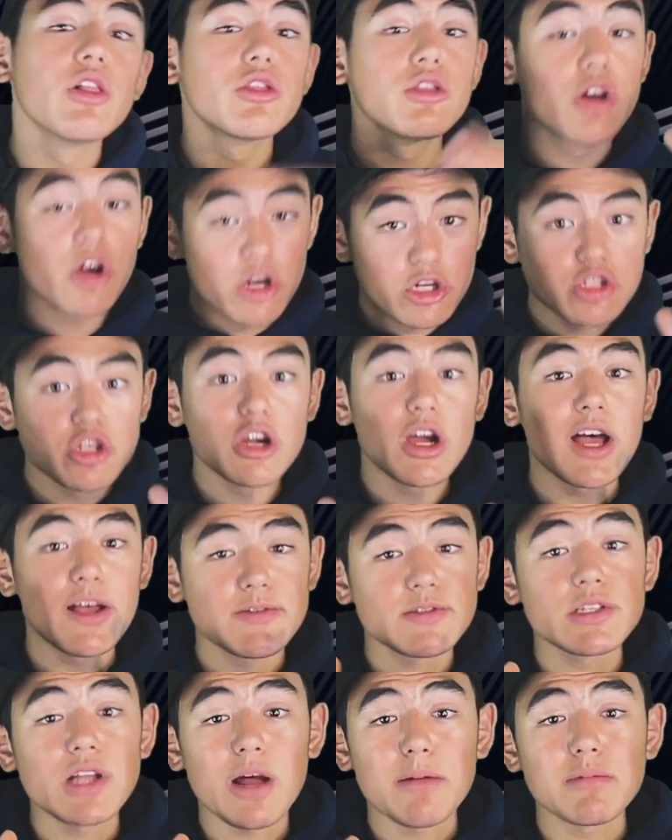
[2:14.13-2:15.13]
Larger
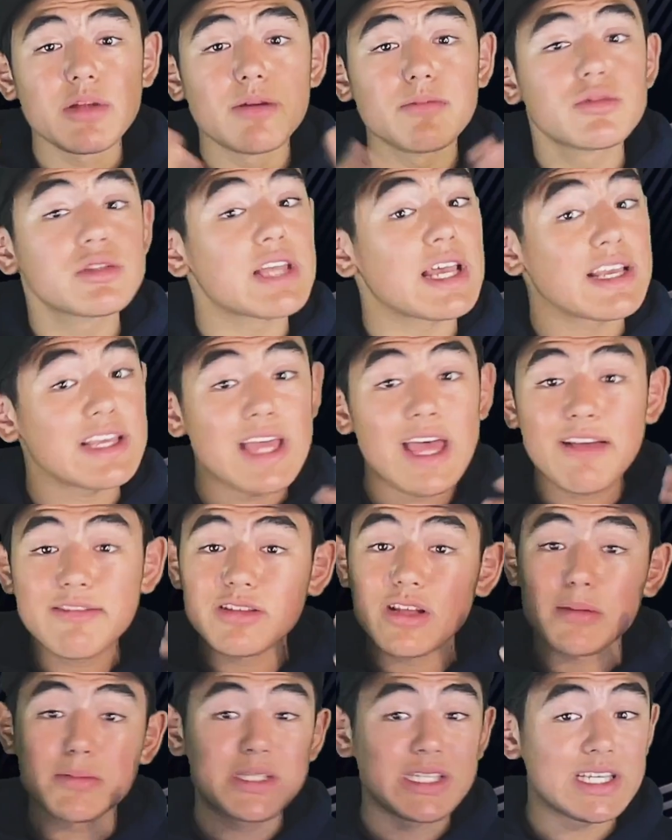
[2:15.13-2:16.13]
f-stop numbers like
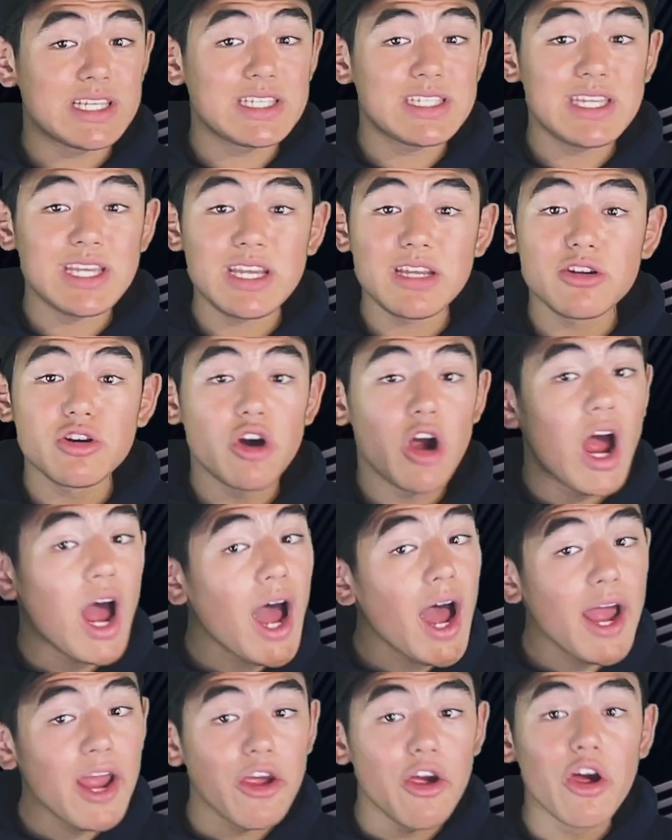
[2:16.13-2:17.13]
f-stop 16 or
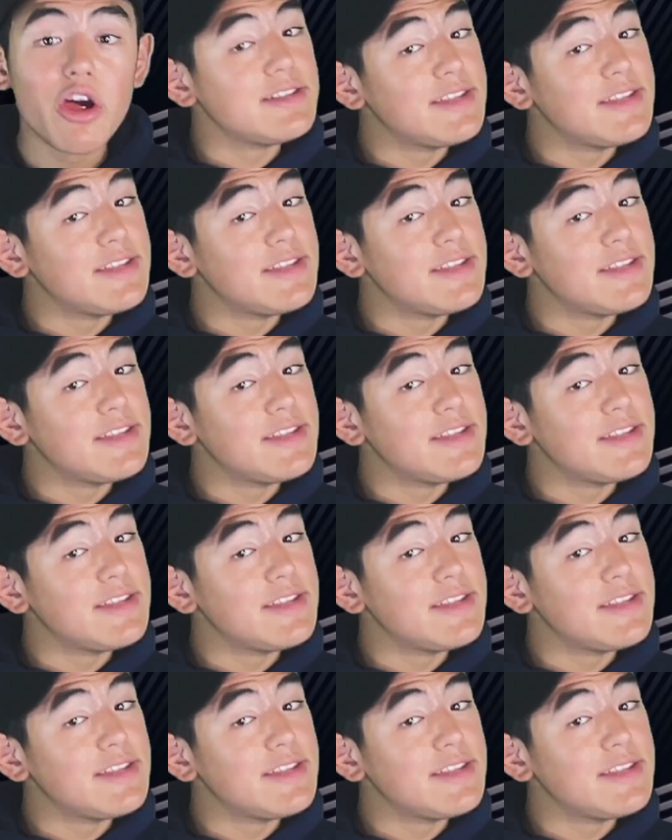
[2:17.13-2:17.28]
higher,